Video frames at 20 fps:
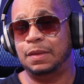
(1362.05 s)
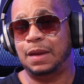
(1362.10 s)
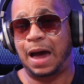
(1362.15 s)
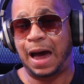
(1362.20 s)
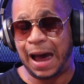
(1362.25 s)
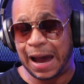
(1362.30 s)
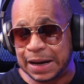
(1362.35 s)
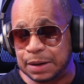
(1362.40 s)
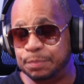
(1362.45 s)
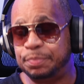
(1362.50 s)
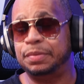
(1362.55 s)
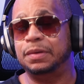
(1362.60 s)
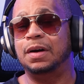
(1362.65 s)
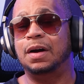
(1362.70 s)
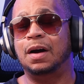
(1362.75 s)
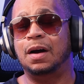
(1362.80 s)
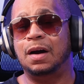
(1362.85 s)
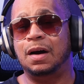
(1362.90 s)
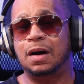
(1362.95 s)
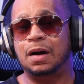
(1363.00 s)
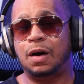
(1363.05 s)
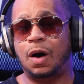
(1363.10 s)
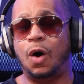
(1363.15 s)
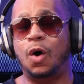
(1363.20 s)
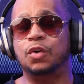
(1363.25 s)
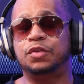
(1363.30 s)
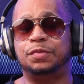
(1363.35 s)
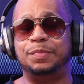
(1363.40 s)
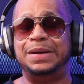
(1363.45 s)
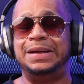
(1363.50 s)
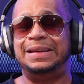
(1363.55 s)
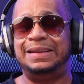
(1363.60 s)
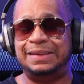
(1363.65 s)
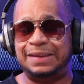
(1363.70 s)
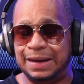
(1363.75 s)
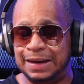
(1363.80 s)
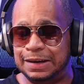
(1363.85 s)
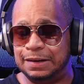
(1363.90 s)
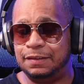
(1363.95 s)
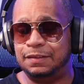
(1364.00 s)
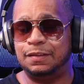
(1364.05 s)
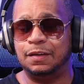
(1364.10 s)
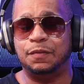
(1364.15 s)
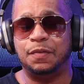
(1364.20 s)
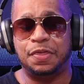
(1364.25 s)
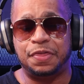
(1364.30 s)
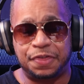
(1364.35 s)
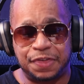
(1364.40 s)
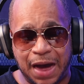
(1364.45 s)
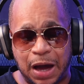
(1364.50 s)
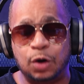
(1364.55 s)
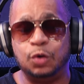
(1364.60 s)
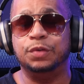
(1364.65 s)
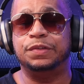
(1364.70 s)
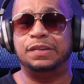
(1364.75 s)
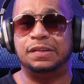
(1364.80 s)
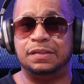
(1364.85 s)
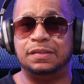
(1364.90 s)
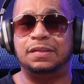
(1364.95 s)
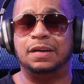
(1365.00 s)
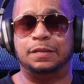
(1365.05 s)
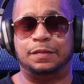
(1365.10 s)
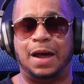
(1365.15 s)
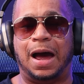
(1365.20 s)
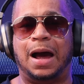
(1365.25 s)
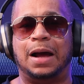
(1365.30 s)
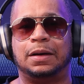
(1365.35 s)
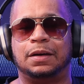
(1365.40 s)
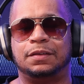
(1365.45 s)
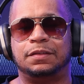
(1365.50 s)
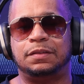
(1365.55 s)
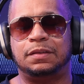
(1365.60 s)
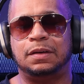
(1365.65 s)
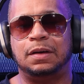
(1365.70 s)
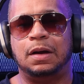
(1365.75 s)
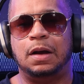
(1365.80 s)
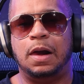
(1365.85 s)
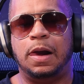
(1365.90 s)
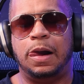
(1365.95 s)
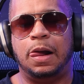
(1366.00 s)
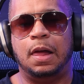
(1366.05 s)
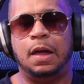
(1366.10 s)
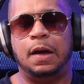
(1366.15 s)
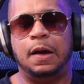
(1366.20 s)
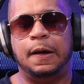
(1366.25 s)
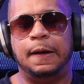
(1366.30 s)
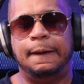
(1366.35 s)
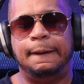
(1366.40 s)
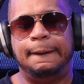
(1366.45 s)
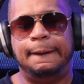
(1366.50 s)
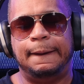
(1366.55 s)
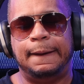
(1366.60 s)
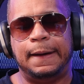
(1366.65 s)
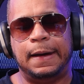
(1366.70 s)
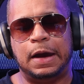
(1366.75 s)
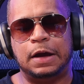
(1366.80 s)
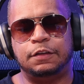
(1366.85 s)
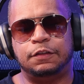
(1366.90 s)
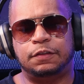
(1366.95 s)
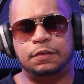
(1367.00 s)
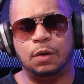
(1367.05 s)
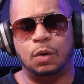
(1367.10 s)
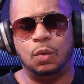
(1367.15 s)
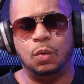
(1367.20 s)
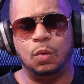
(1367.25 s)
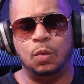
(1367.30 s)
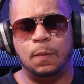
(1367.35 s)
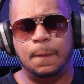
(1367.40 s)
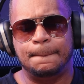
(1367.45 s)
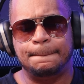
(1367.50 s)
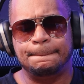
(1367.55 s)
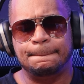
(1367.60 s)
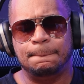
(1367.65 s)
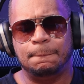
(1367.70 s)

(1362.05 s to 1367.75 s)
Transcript: Hype cost me tens of thousands of dollars. And so